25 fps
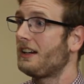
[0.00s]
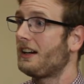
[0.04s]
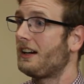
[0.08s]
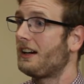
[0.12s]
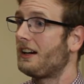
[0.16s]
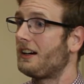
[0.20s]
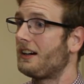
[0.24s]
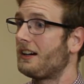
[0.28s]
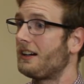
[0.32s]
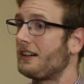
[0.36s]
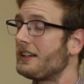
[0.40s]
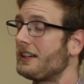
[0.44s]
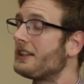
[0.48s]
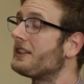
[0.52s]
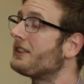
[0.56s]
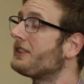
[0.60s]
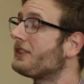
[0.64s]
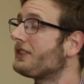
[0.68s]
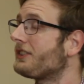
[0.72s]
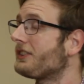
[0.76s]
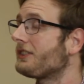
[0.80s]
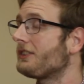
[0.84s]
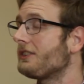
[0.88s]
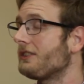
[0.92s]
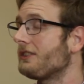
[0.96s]

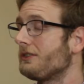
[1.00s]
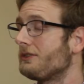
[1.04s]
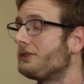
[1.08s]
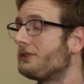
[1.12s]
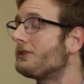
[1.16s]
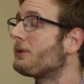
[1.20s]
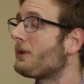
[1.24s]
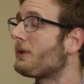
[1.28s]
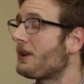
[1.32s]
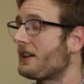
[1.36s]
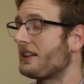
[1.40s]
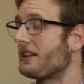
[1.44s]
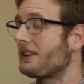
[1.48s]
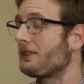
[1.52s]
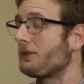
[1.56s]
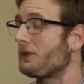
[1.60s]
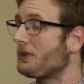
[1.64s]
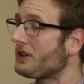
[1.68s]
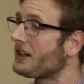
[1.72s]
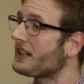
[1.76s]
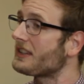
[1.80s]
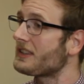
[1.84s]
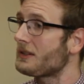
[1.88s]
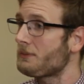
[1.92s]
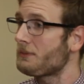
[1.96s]
You do want to
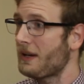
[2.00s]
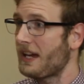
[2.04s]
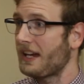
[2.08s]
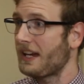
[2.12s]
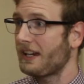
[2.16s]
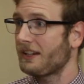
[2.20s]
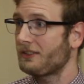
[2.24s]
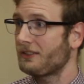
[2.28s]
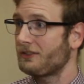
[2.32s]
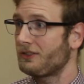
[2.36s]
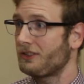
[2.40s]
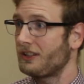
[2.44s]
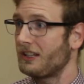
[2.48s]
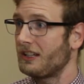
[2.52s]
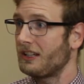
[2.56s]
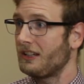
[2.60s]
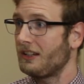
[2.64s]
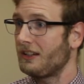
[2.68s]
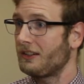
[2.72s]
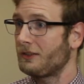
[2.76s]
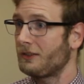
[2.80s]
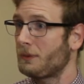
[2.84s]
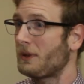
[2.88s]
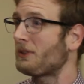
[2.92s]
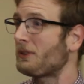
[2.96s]
look at the
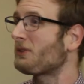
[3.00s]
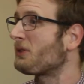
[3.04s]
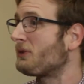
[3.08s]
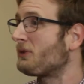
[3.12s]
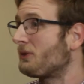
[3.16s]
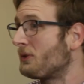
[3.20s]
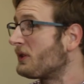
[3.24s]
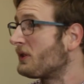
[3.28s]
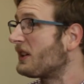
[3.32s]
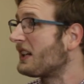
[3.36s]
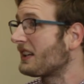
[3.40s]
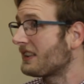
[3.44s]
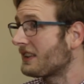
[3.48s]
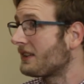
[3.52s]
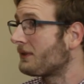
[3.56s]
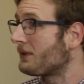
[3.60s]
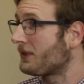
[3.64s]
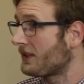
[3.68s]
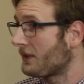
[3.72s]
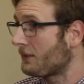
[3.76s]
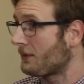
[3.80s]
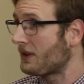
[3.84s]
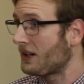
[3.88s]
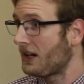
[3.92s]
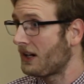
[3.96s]
packaging, especially if you get them
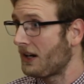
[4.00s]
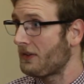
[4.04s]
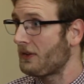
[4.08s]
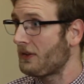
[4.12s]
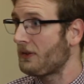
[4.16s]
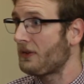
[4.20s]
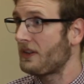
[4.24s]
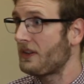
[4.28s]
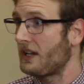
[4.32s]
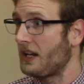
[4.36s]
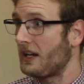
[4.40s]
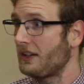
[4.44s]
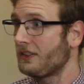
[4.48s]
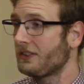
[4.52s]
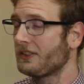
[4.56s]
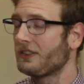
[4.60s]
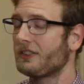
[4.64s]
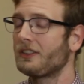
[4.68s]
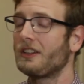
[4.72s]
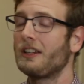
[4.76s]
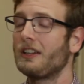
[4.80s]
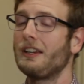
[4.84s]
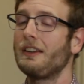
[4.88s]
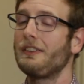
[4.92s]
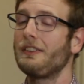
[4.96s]
somewhere other than us.